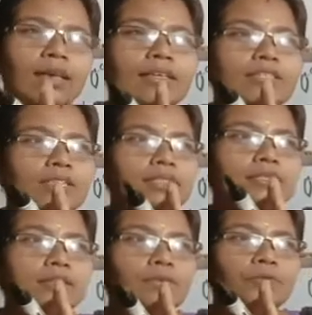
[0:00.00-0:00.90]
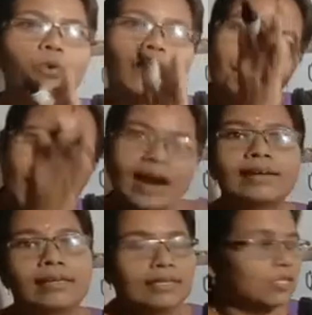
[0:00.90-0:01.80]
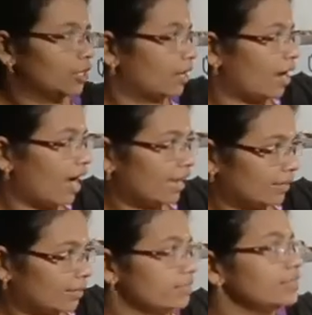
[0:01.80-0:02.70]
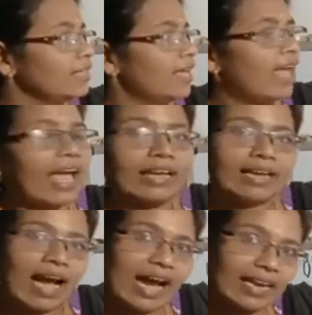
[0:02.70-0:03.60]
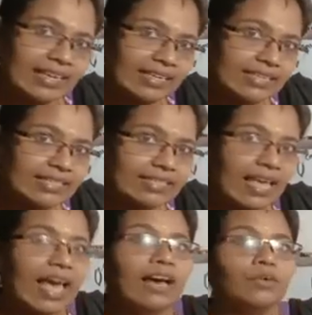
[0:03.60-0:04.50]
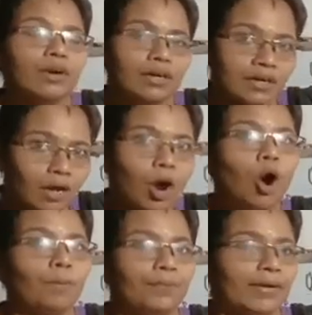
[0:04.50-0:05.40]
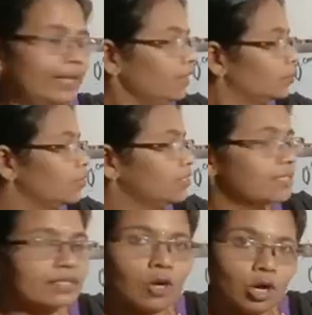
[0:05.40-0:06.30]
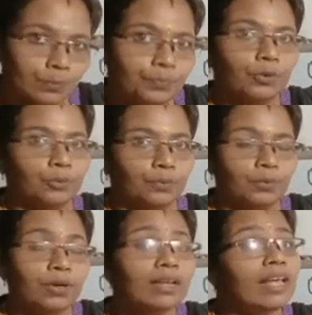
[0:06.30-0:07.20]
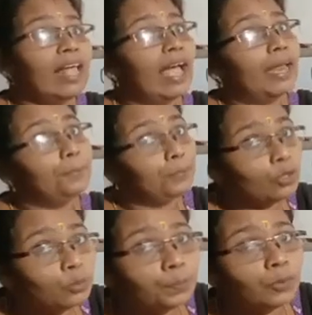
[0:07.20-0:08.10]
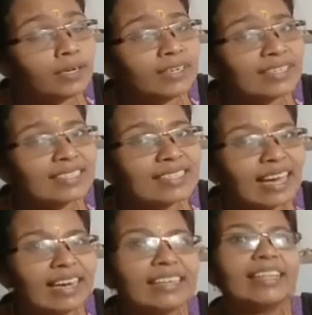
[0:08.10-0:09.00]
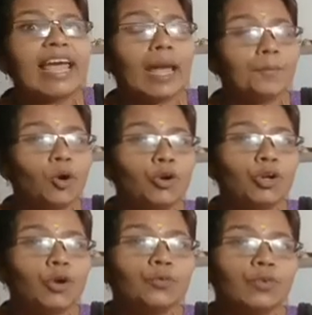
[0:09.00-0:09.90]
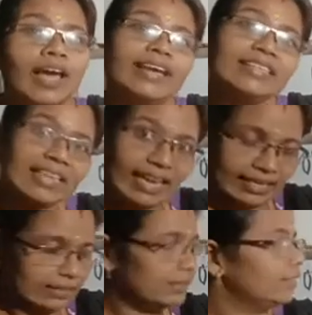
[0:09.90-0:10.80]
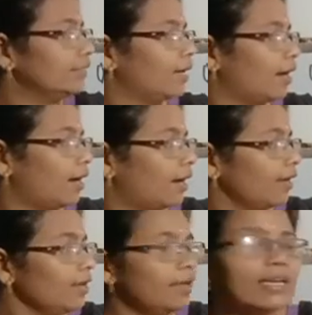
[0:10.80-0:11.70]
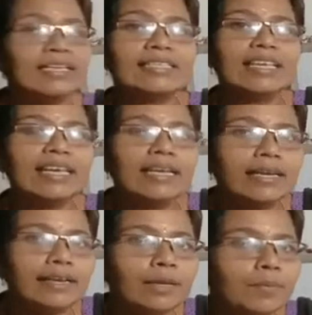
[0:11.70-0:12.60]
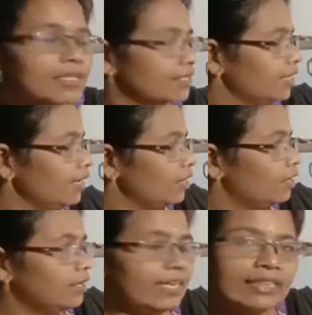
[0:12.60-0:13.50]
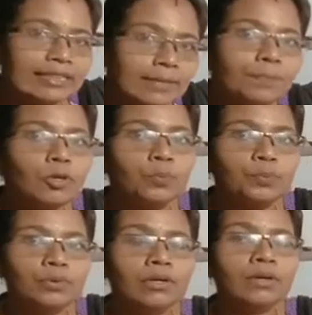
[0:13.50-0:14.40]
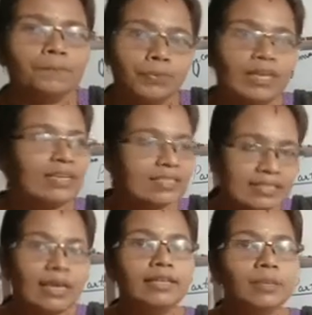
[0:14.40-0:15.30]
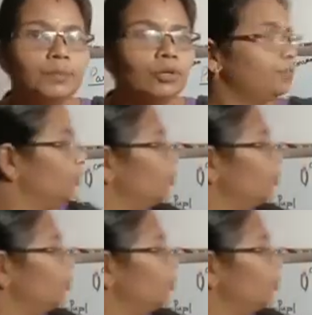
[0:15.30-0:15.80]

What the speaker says: just for partition, iris, and iris have a opening which is called pupil, and pupil decide the amount of light enter the eye. Ciliary muscle in the pupil, inside the pupil you